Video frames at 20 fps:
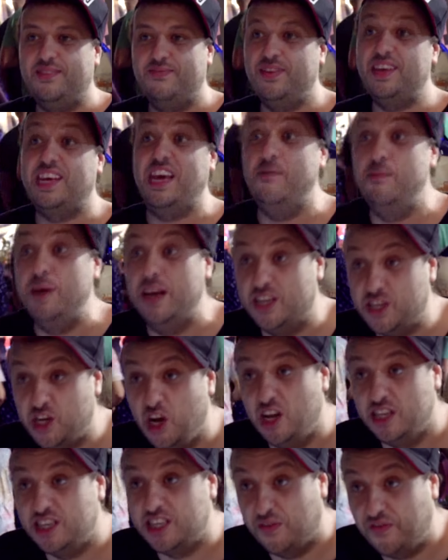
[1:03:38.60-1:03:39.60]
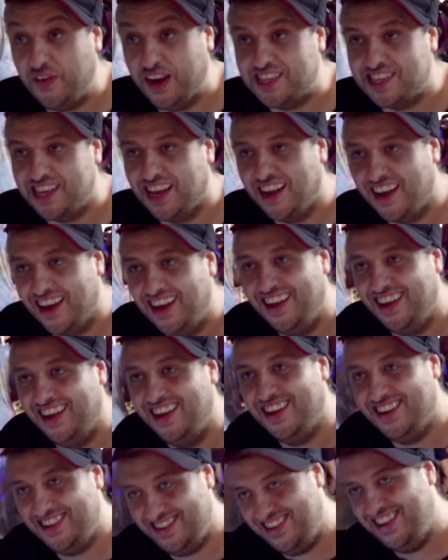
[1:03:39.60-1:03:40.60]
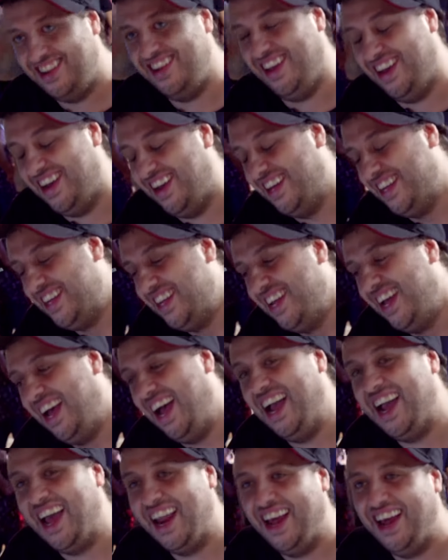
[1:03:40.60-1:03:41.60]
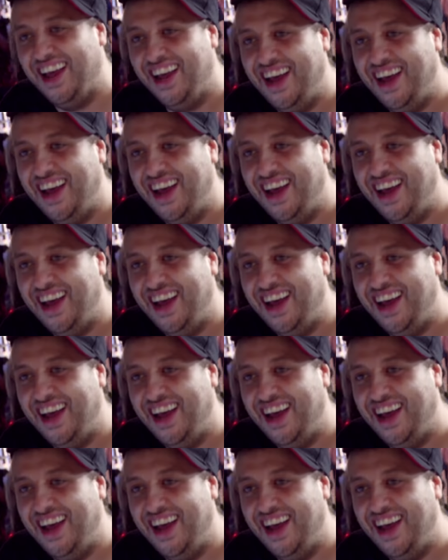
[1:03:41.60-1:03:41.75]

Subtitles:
give me a chance to fix it. Yeah, I get it.